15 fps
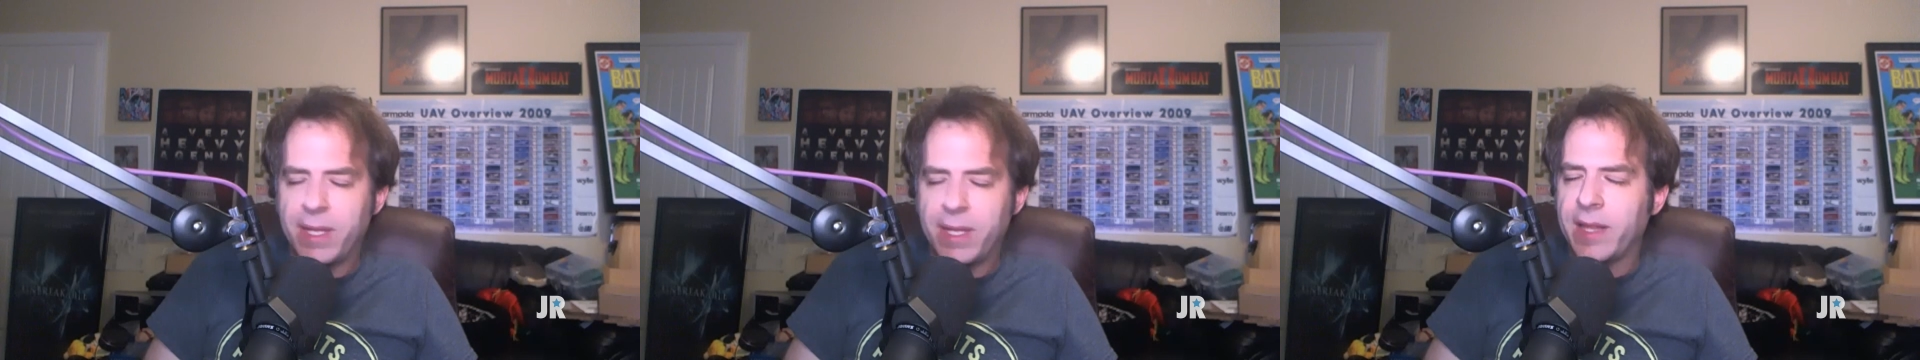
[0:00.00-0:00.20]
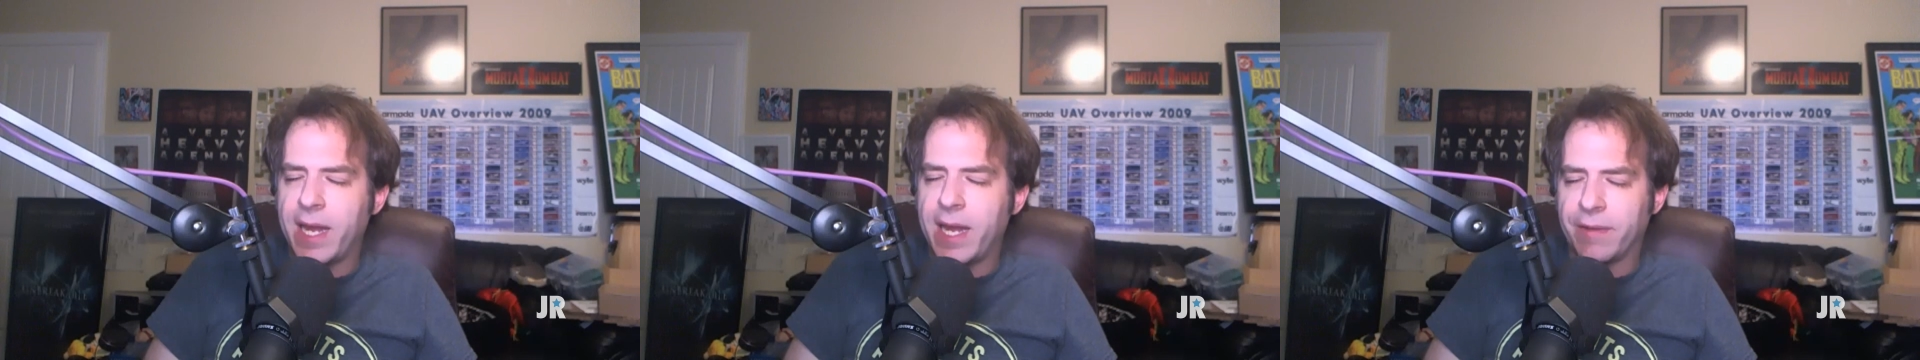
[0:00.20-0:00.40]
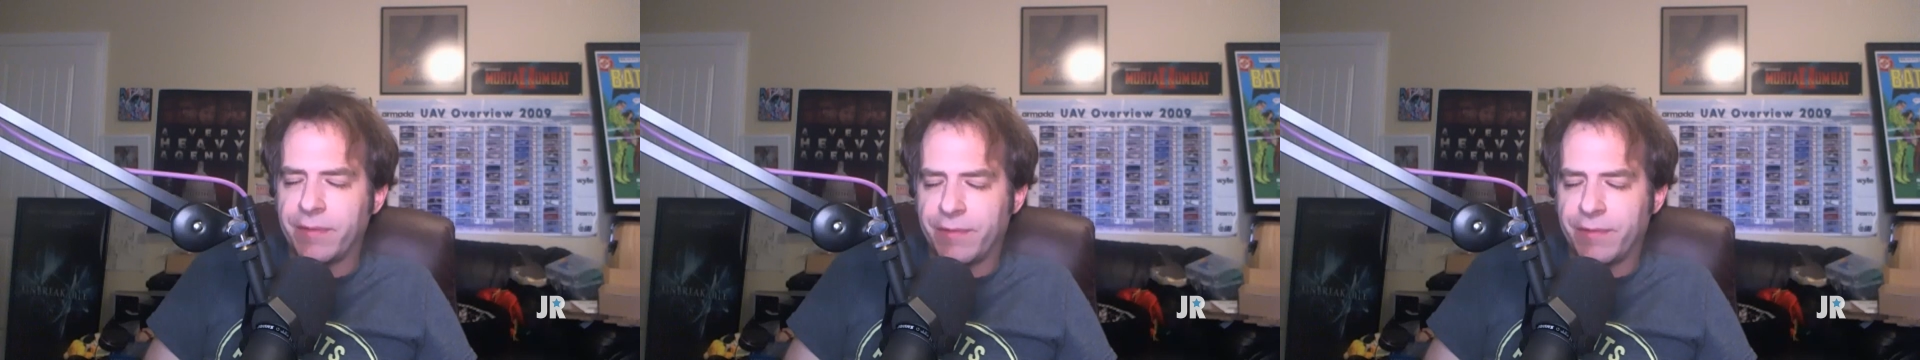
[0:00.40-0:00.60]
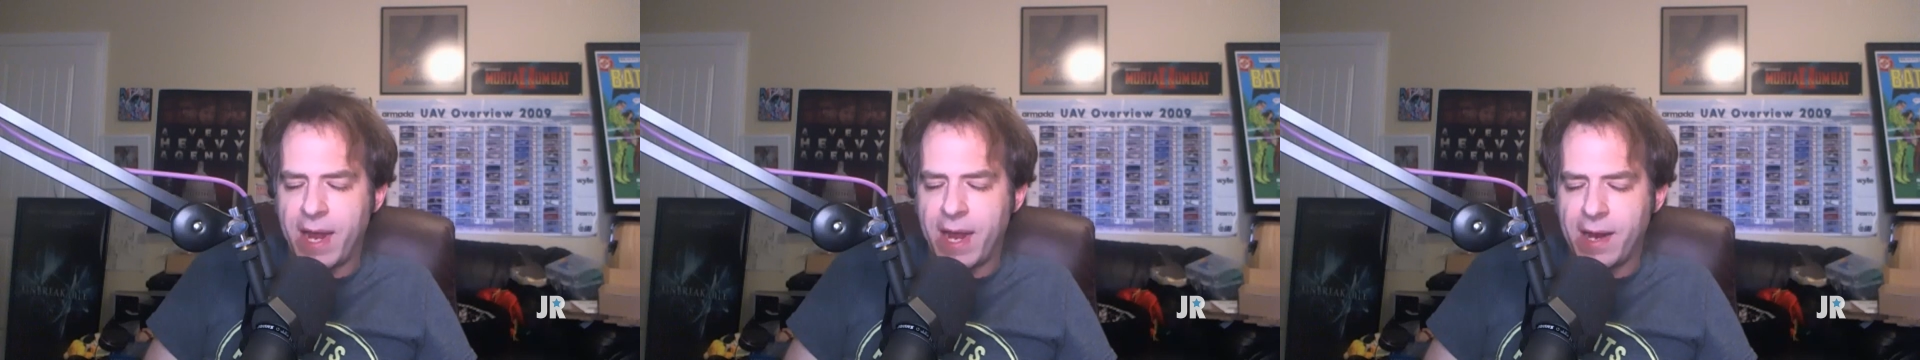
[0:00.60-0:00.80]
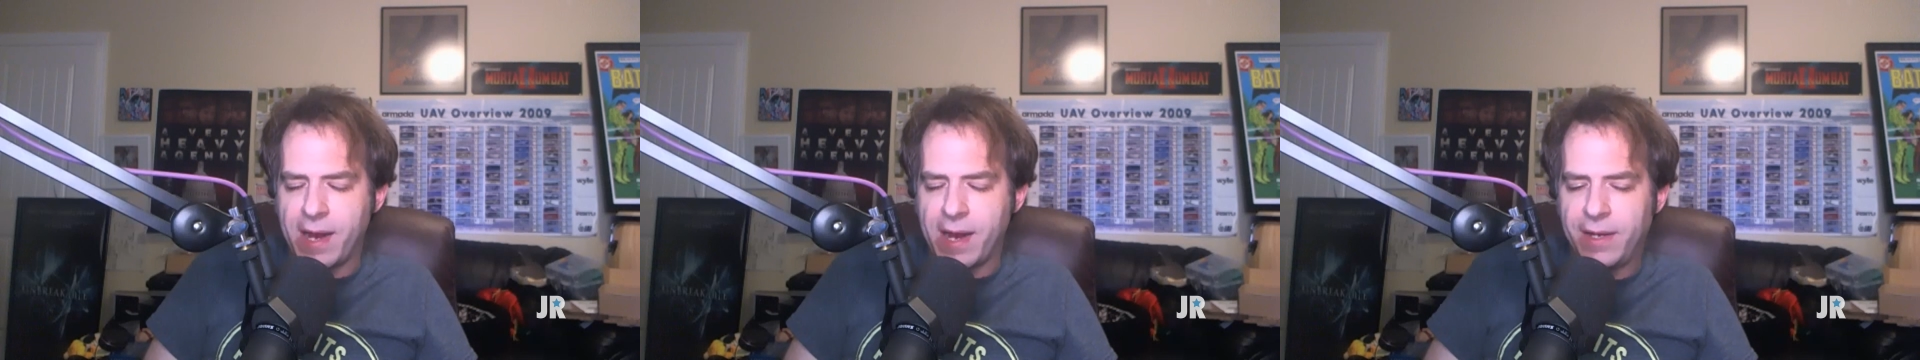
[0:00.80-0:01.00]
led
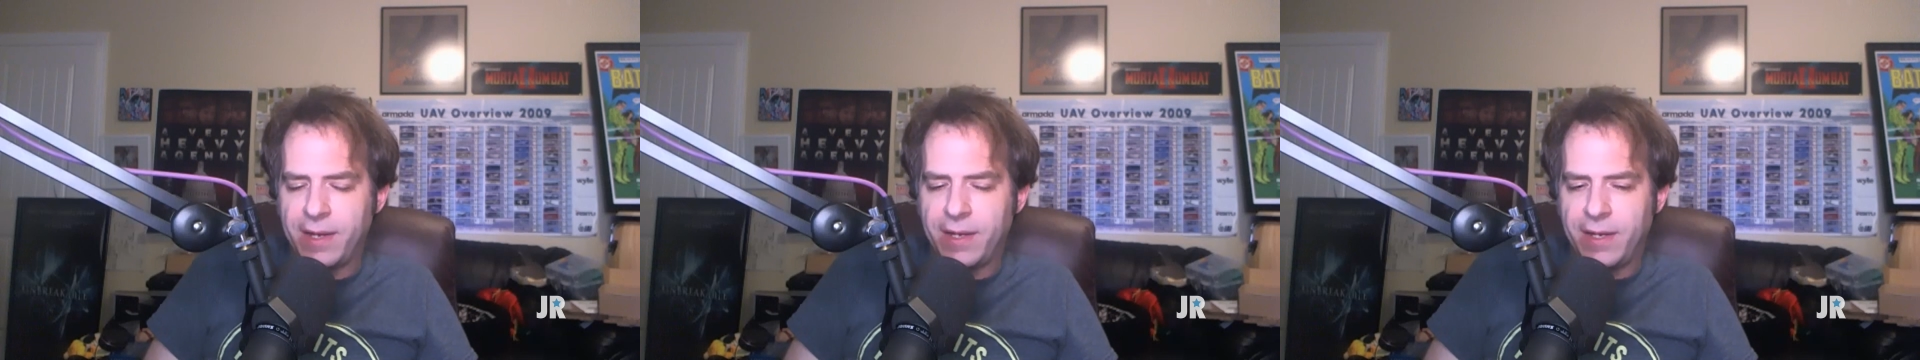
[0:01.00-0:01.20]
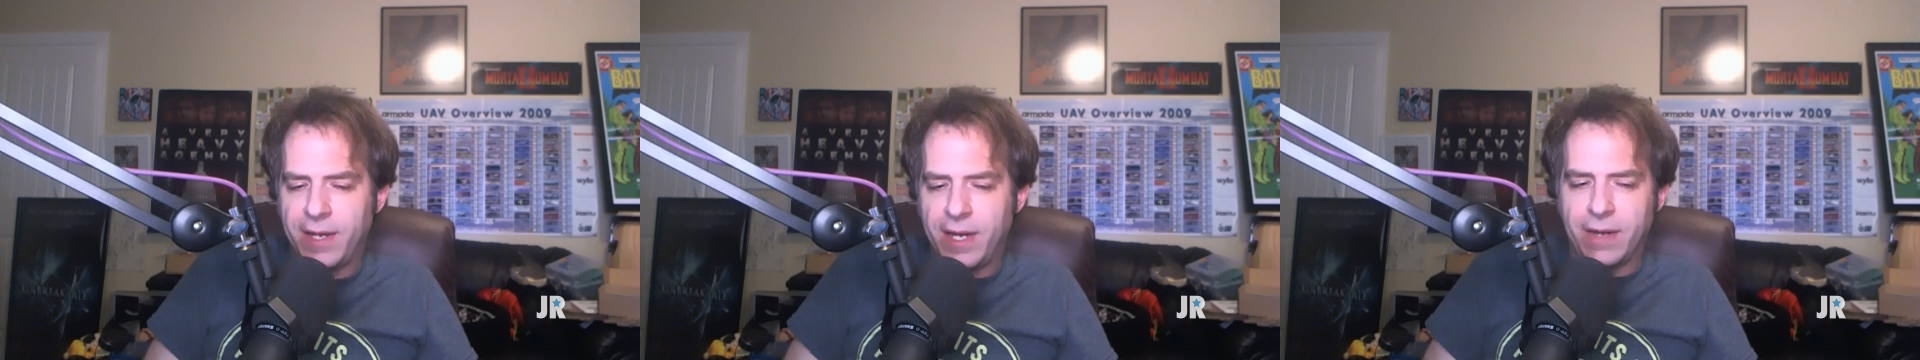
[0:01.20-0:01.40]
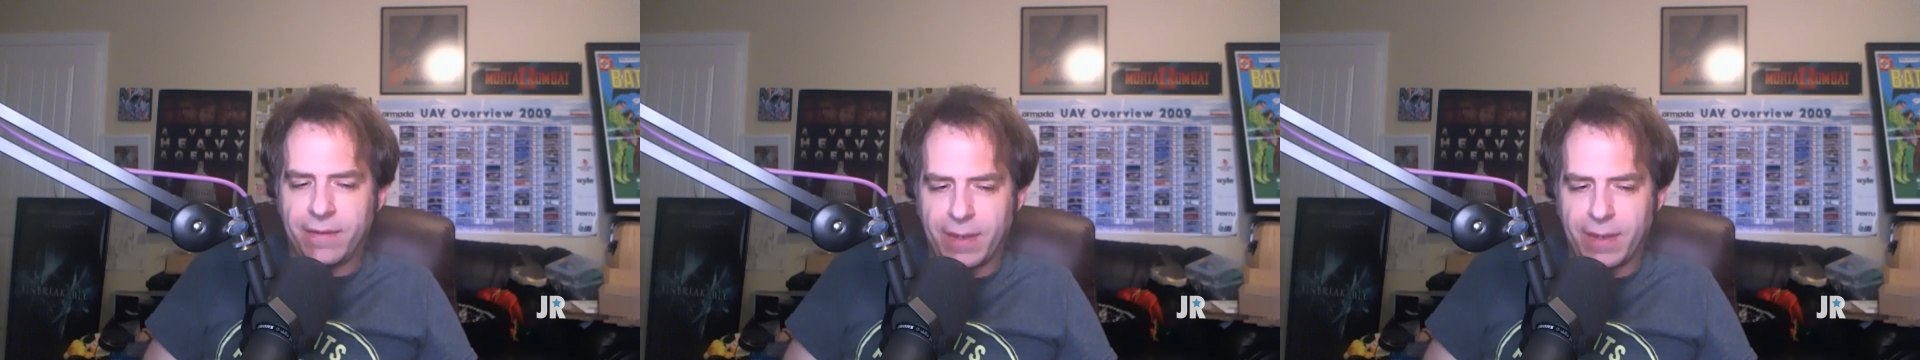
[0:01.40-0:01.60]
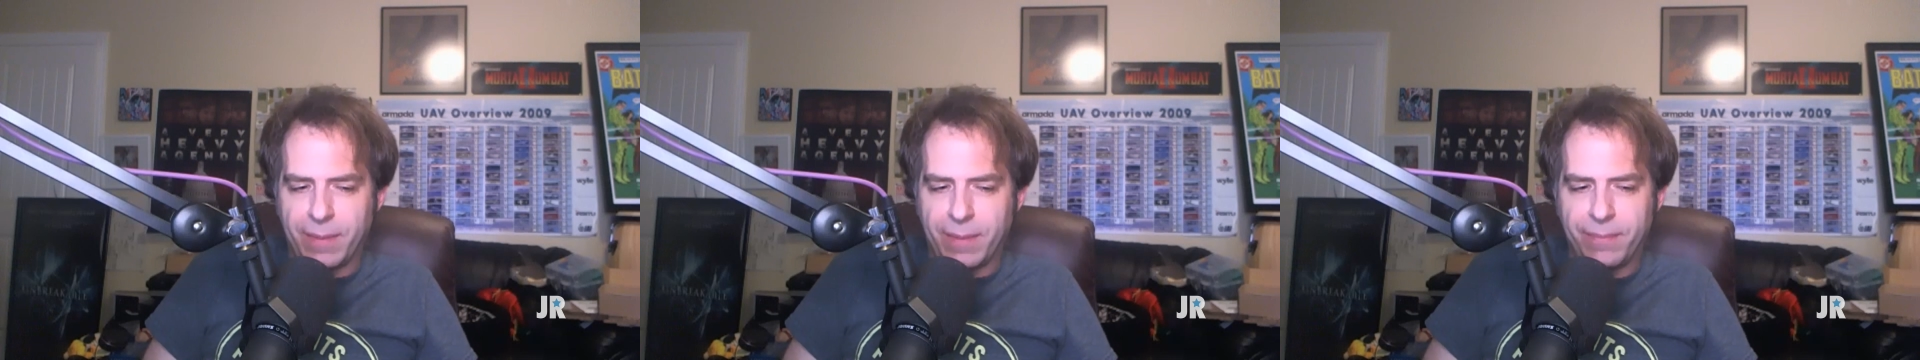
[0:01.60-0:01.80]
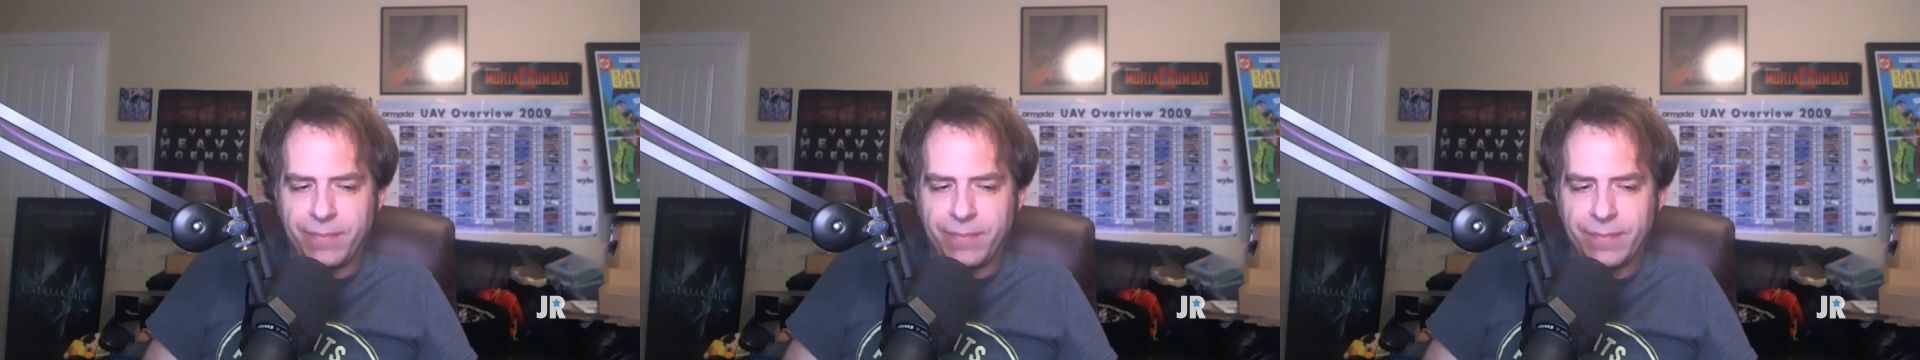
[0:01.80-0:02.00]
astray into
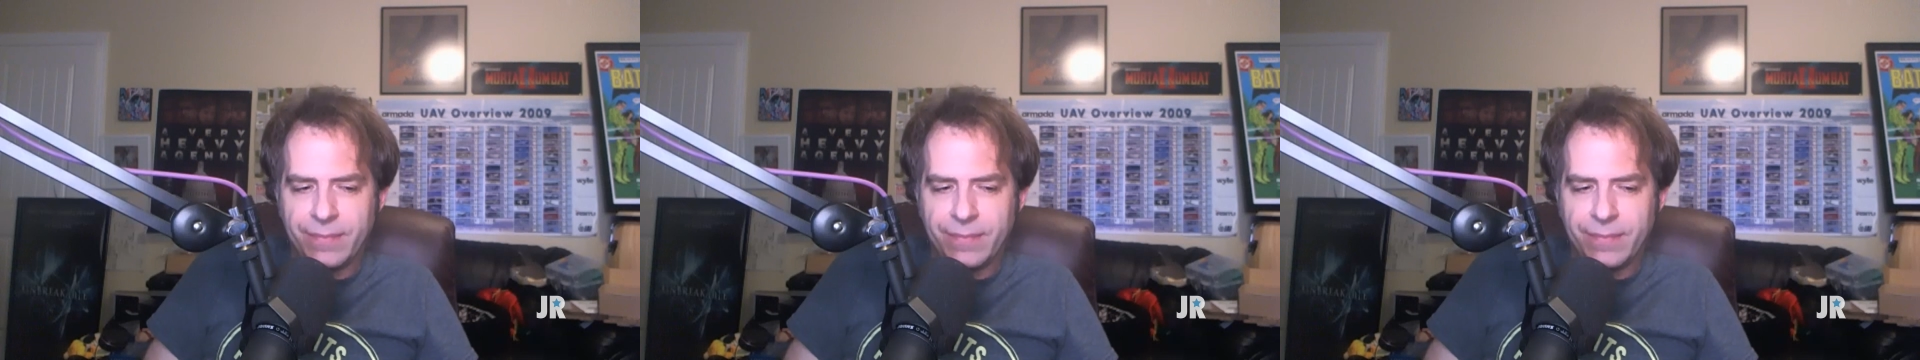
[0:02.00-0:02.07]
some,